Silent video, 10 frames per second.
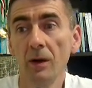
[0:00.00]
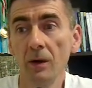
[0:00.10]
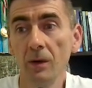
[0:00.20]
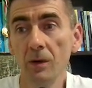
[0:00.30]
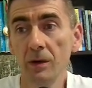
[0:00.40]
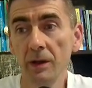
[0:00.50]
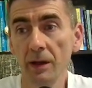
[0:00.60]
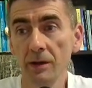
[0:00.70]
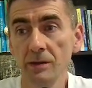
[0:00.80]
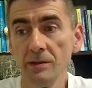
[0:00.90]
Okay,
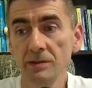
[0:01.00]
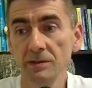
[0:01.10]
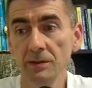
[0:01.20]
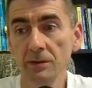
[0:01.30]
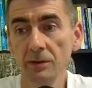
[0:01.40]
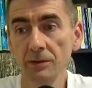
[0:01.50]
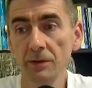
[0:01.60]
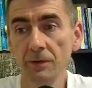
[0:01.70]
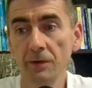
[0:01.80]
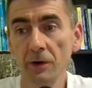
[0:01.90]
so the
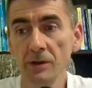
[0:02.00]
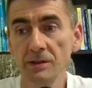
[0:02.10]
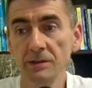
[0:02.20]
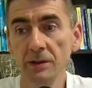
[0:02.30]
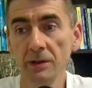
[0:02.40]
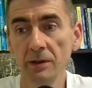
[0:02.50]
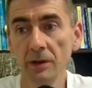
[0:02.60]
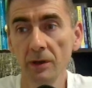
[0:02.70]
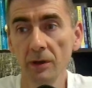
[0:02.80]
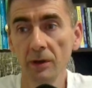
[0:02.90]
first
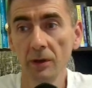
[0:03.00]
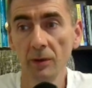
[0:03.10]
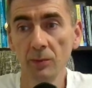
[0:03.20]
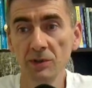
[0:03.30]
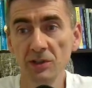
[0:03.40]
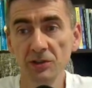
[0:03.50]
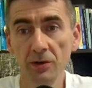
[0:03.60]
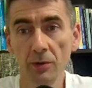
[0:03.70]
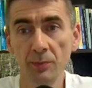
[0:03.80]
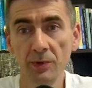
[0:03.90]
position
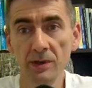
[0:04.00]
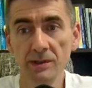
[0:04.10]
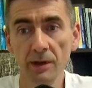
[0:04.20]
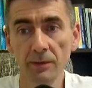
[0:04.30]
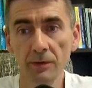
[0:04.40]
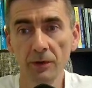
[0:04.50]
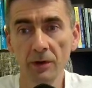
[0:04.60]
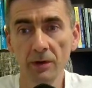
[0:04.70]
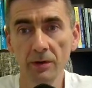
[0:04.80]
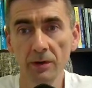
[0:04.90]
appeared after
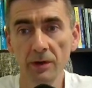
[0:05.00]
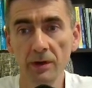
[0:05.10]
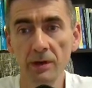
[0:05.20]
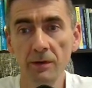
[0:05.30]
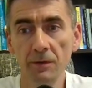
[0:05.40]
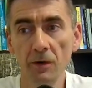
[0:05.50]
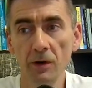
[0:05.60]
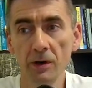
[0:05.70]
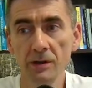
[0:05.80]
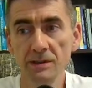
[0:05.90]

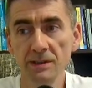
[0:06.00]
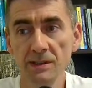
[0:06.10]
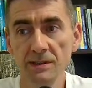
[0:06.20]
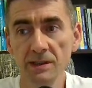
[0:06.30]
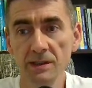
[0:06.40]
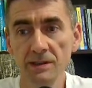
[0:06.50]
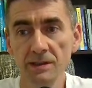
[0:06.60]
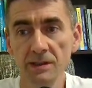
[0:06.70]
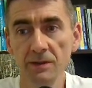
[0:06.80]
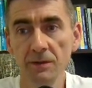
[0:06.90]
e4, c6,
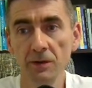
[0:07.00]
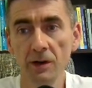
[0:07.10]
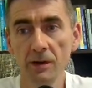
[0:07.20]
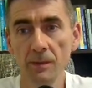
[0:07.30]
c4.